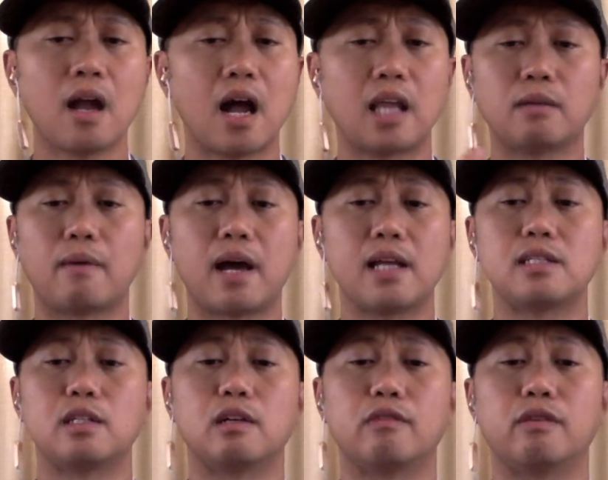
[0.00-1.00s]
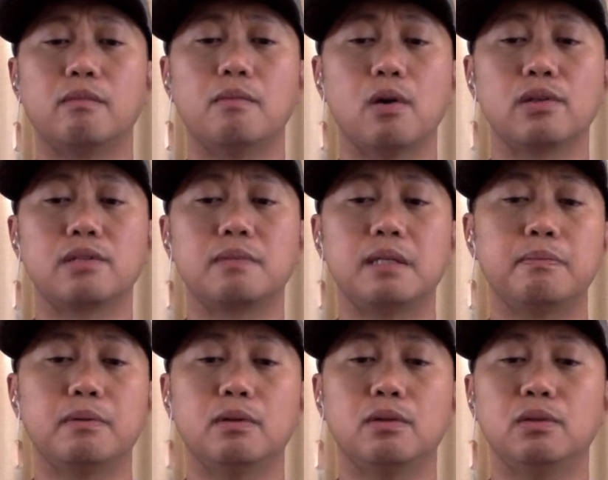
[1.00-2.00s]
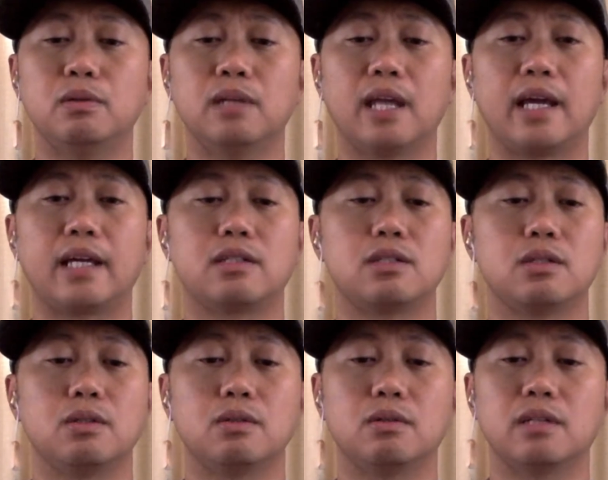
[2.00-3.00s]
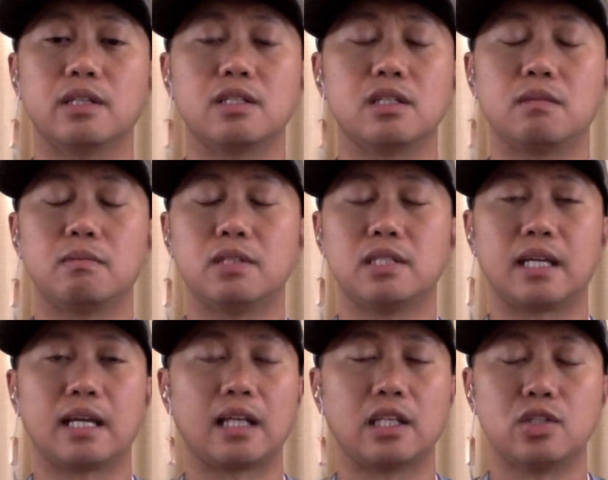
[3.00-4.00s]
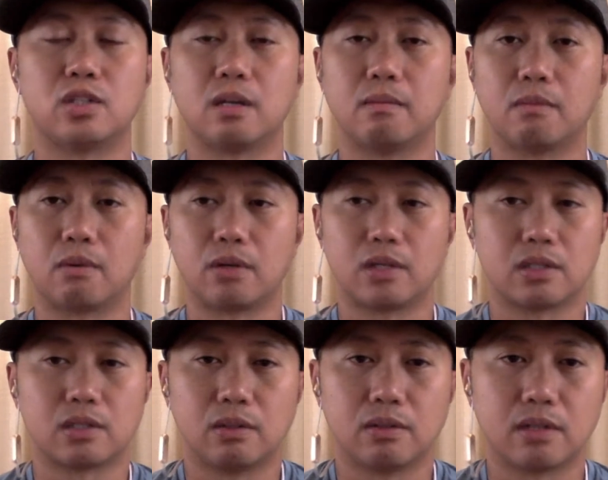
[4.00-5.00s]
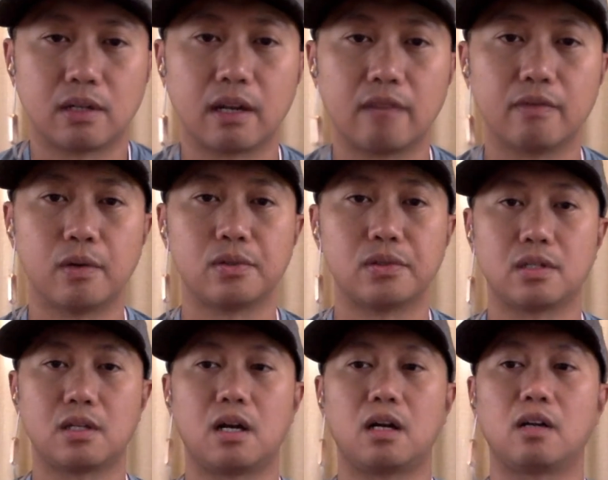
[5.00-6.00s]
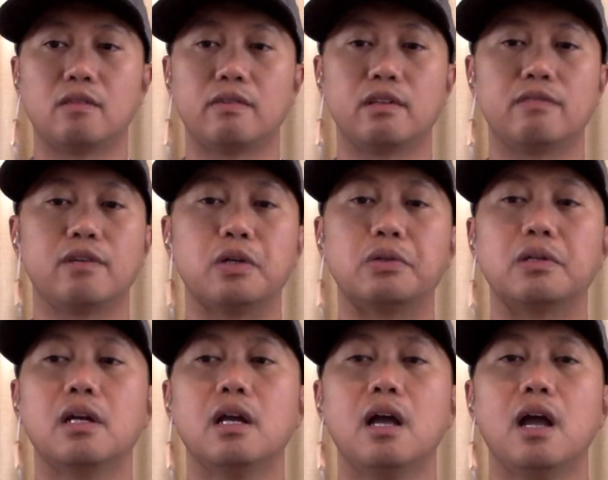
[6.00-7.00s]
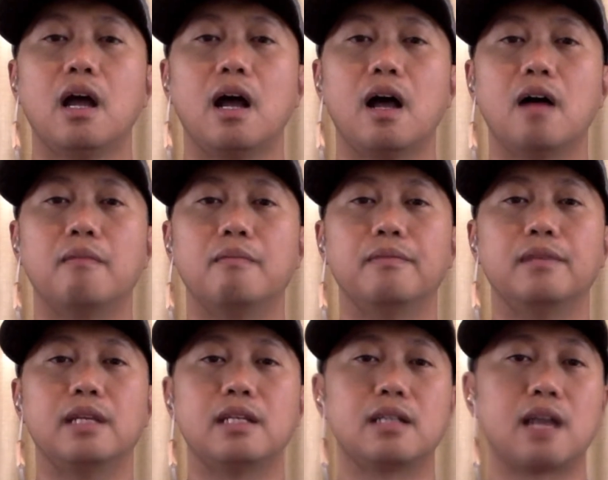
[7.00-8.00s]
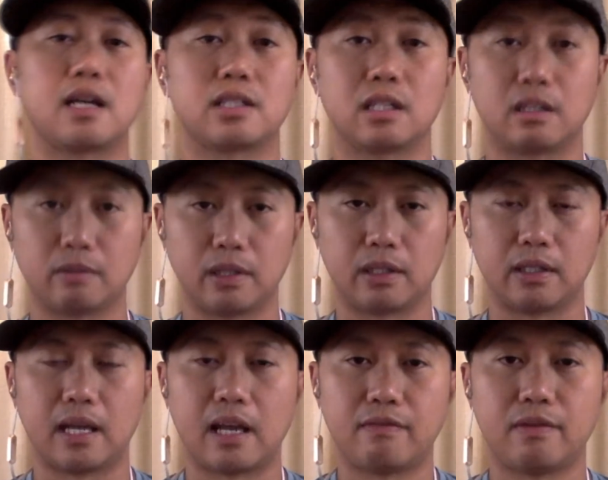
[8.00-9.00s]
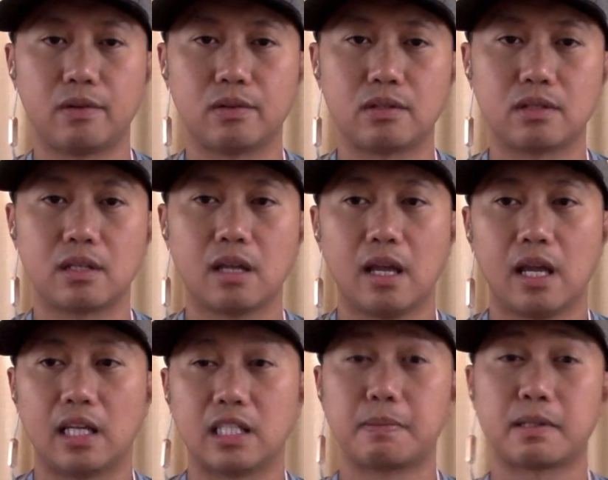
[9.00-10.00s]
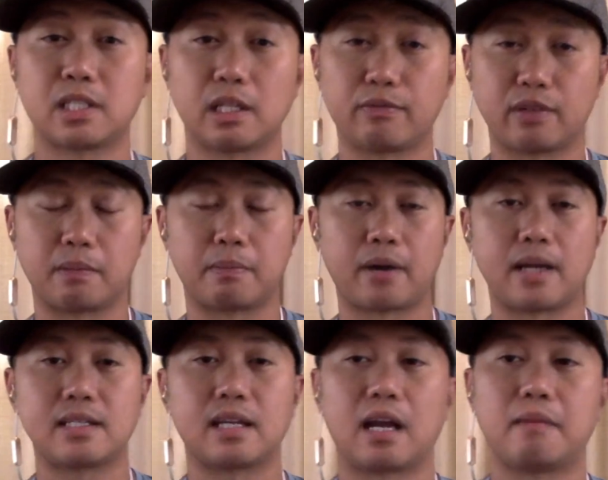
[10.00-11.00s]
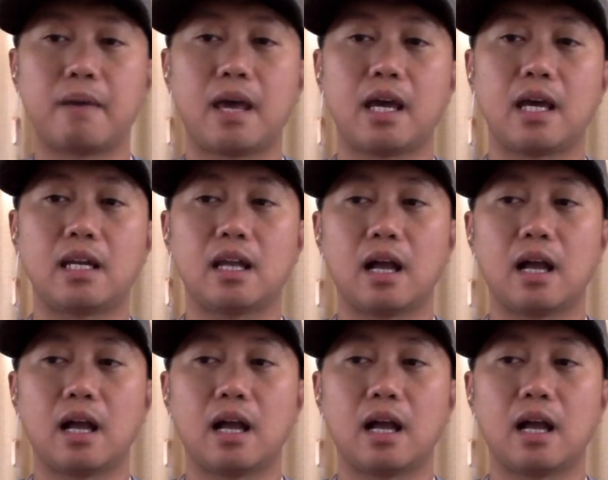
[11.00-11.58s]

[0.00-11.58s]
Otherwise, for most people who like to listen to music at the gym or just use their headphones to talk over the phone, these are actually really good headphones, especially for the price that I paid.